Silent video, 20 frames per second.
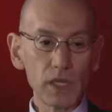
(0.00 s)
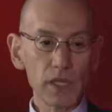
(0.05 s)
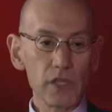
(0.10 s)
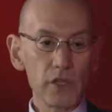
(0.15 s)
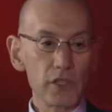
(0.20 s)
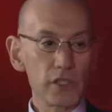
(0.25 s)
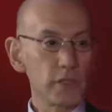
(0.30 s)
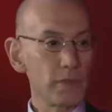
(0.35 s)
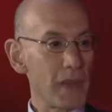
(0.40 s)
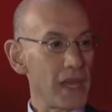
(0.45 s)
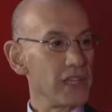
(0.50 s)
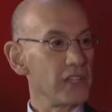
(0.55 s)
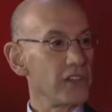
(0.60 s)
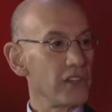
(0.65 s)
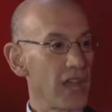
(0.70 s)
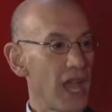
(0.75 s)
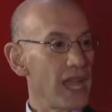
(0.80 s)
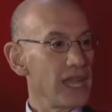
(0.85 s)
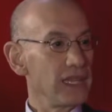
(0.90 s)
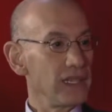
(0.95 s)
you could spend
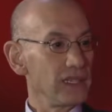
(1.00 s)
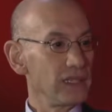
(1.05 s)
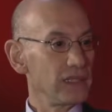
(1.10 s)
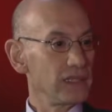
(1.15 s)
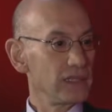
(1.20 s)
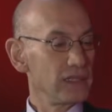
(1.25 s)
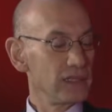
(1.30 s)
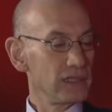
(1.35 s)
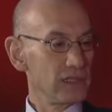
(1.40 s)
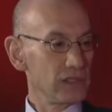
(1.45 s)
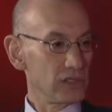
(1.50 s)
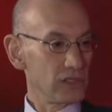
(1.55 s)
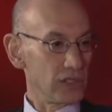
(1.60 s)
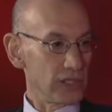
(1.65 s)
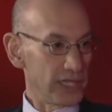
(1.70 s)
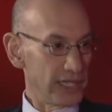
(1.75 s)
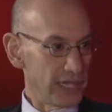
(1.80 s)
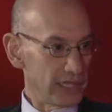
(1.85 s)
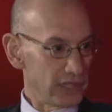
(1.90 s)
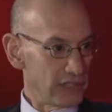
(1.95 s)
your night
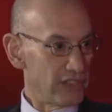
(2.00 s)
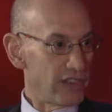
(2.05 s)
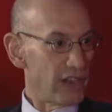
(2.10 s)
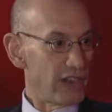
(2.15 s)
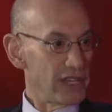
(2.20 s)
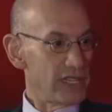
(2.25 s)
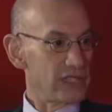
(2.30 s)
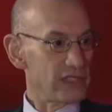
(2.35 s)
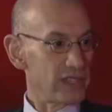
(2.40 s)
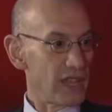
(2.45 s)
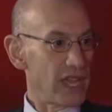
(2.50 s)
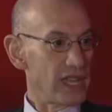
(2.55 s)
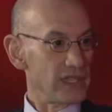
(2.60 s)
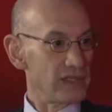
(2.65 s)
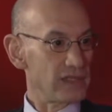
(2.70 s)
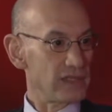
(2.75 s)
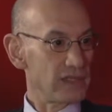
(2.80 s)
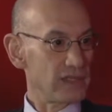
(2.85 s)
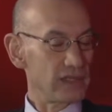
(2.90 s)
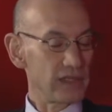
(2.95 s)
looking at the various
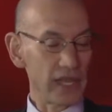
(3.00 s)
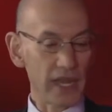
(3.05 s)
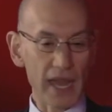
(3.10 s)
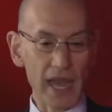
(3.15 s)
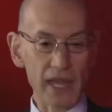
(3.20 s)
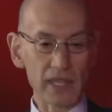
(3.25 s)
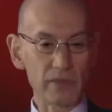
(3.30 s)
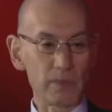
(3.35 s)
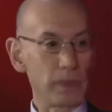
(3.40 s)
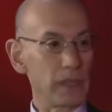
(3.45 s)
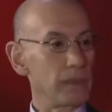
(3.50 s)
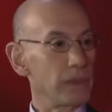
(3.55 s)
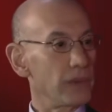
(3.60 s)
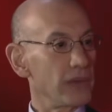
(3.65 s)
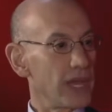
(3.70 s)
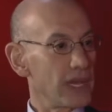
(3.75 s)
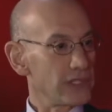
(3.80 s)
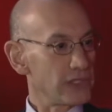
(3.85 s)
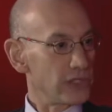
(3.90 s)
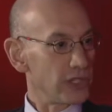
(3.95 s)
sites that asks people
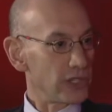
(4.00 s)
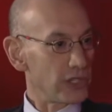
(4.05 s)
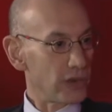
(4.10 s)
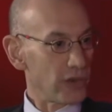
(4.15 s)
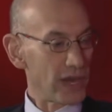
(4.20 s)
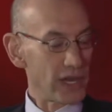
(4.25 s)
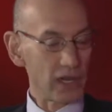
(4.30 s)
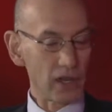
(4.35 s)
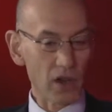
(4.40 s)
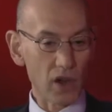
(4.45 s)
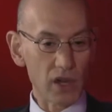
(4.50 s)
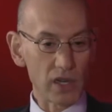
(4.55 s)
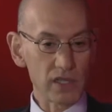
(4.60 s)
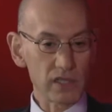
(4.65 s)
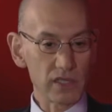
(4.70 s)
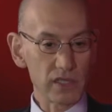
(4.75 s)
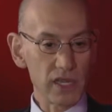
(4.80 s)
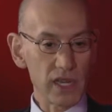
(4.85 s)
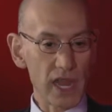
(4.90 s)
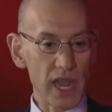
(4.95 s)
to enter their credit
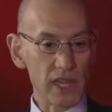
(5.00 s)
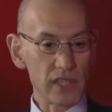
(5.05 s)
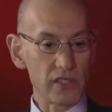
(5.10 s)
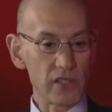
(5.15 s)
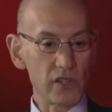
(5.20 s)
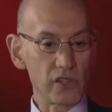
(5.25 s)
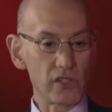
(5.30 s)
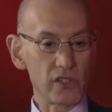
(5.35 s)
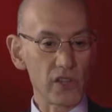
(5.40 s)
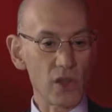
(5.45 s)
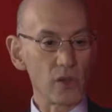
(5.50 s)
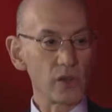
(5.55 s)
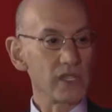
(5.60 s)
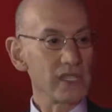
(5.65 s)
cards. And so there's no